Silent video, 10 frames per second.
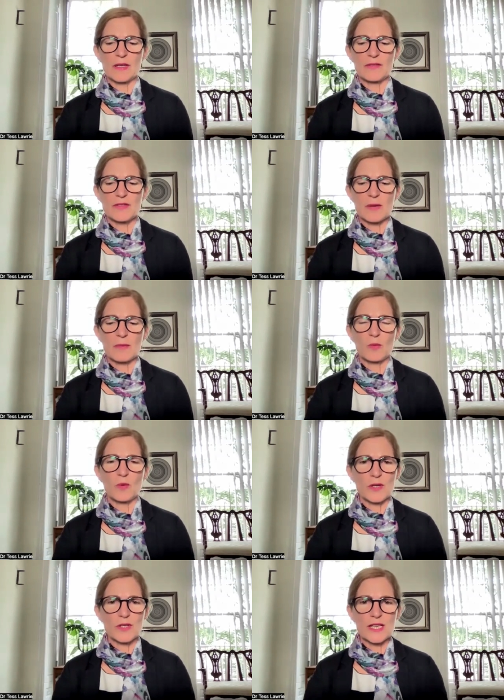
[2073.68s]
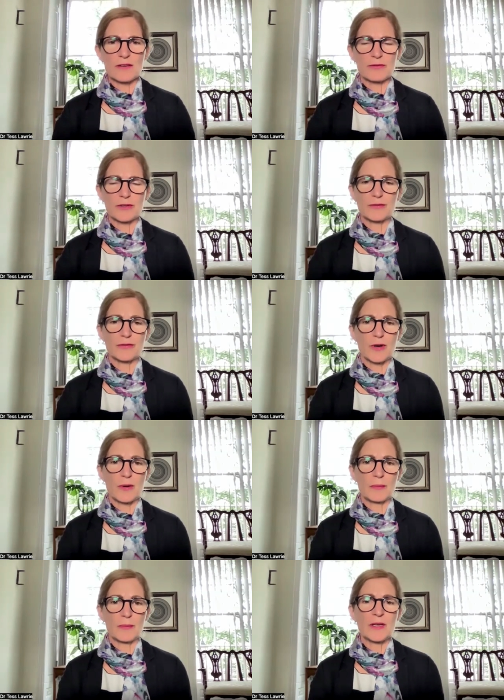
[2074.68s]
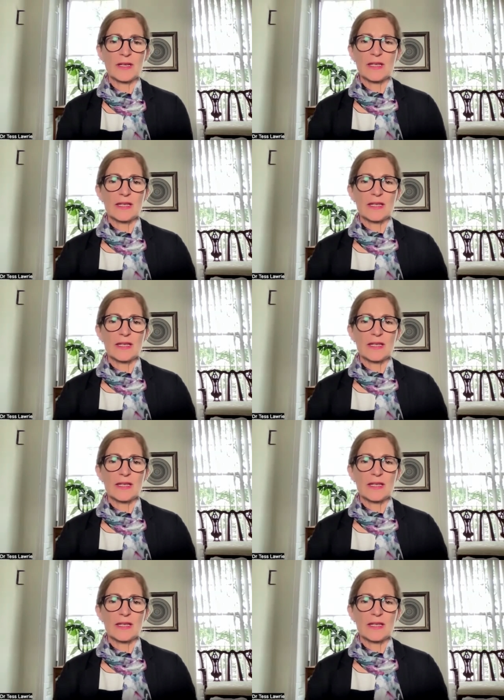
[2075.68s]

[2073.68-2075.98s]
if someone was suffering from,